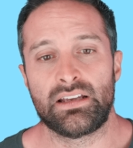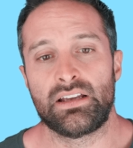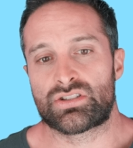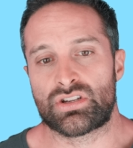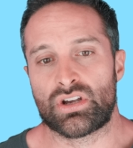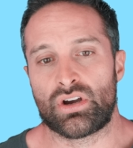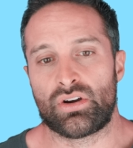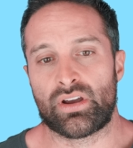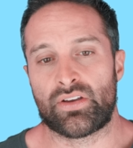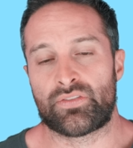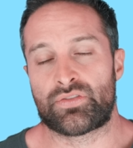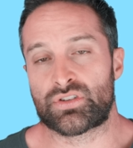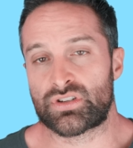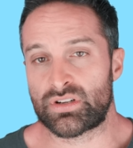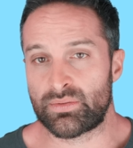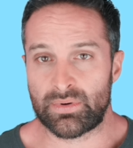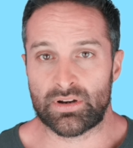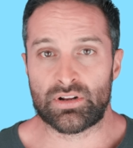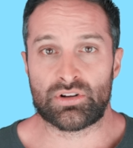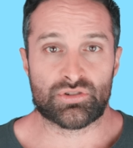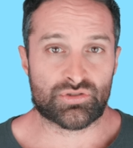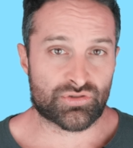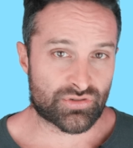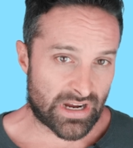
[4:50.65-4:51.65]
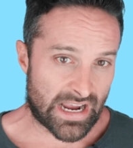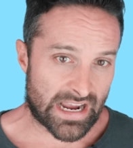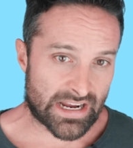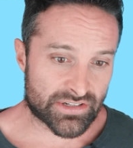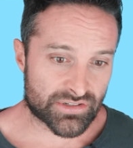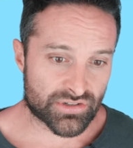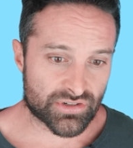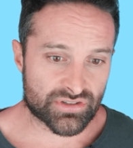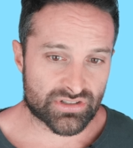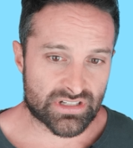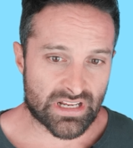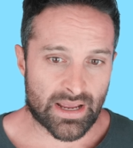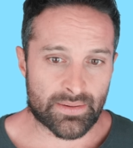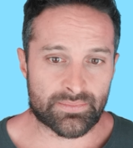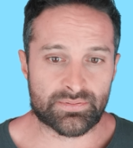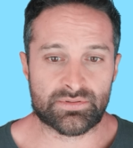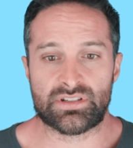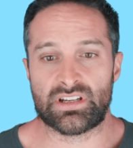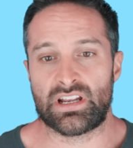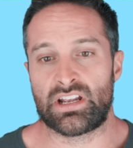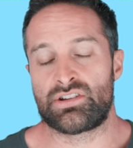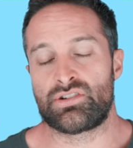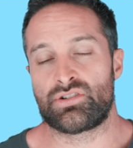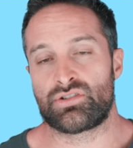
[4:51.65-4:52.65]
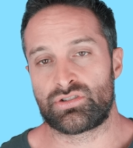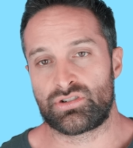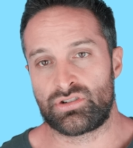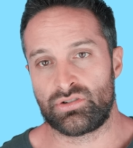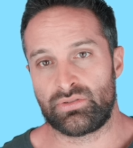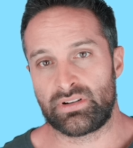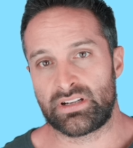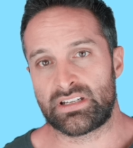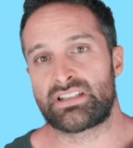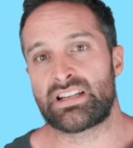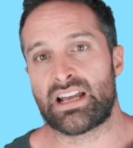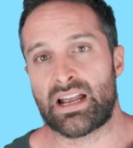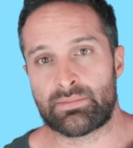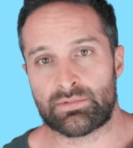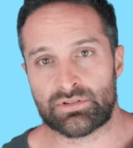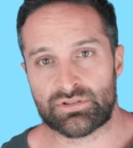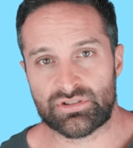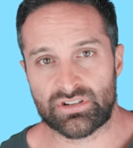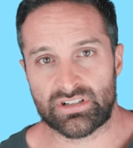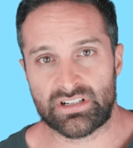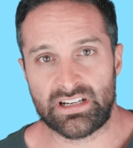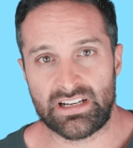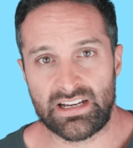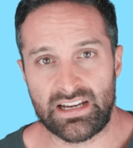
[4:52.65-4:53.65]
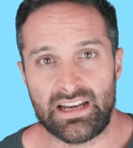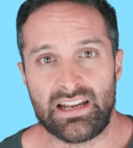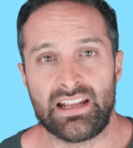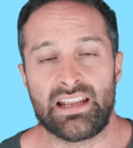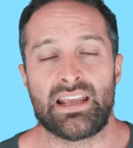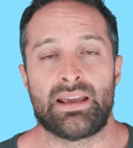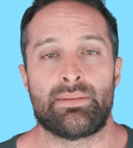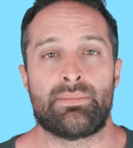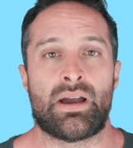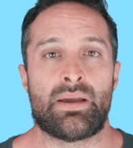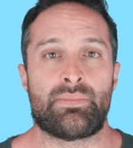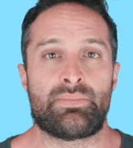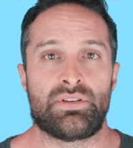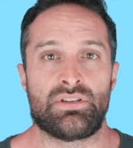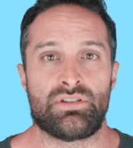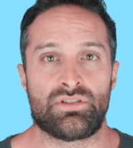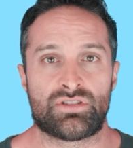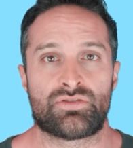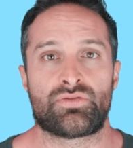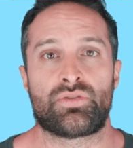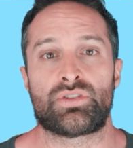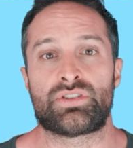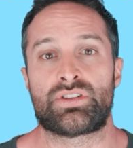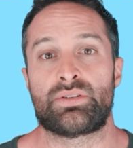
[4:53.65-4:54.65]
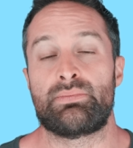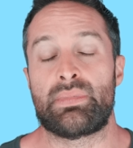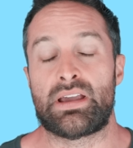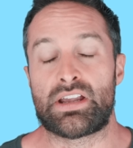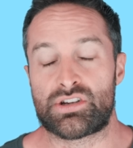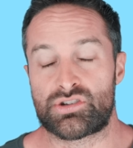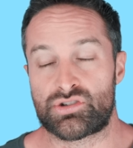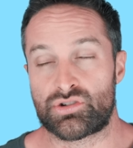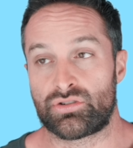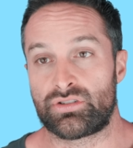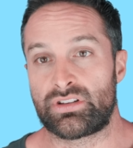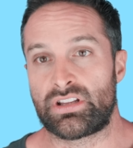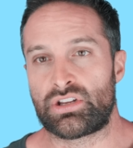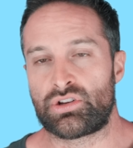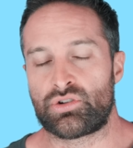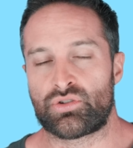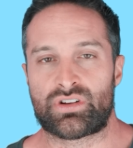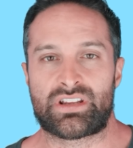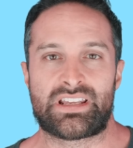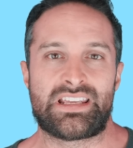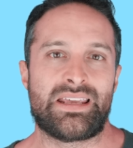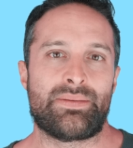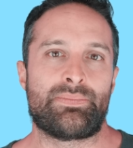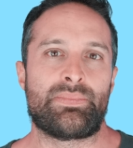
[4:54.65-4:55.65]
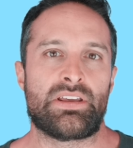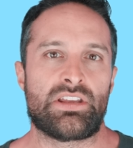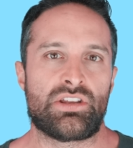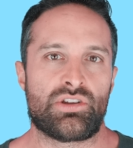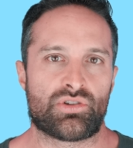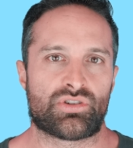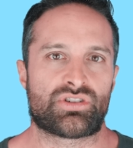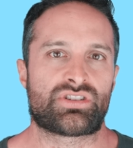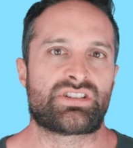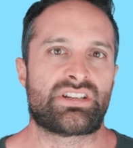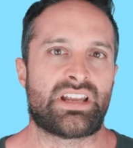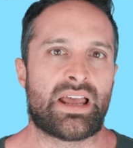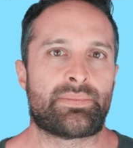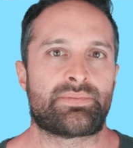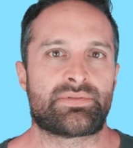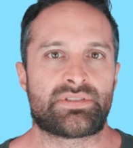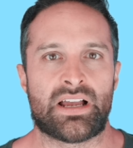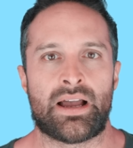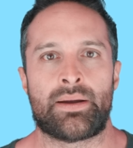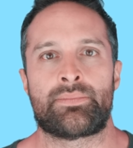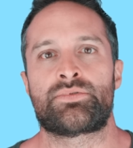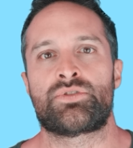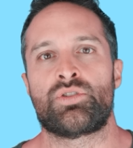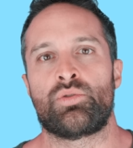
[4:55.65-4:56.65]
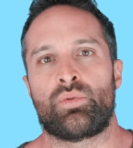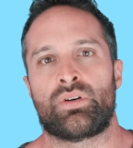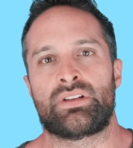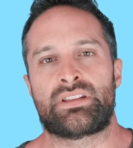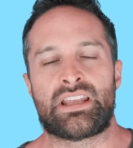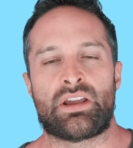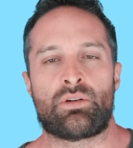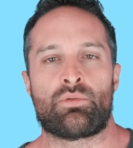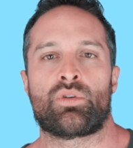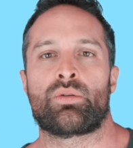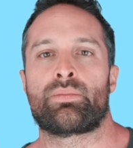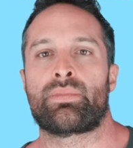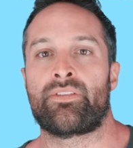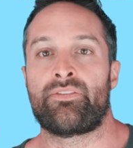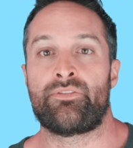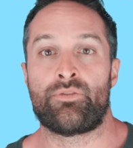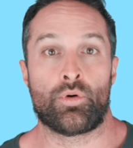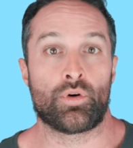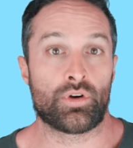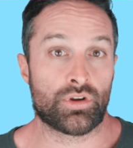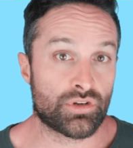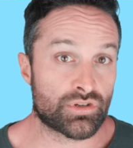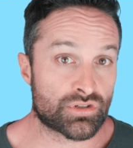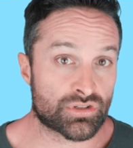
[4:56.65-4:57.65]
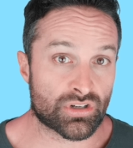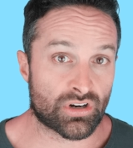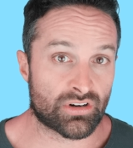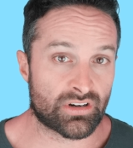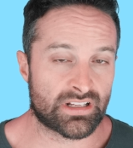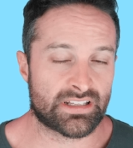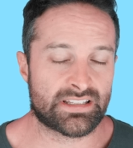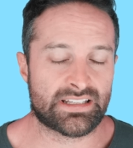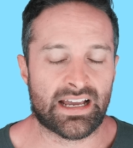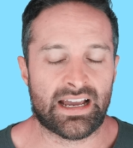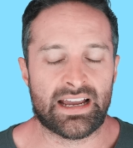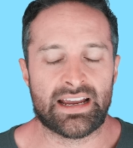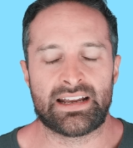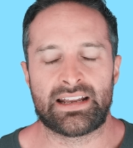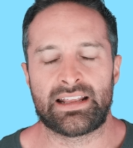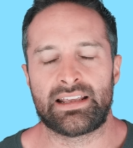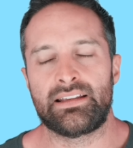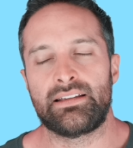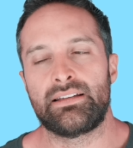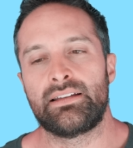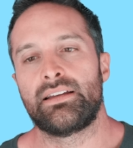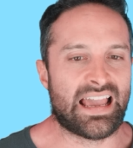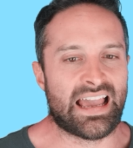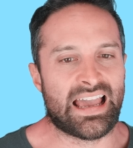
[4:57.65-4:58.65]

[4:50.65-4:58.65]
So if you're somebody who tracks your steps and you're doing time-restricted eating, it might be useful to make sure that you're keeping your steps up to what they were before you started dieting.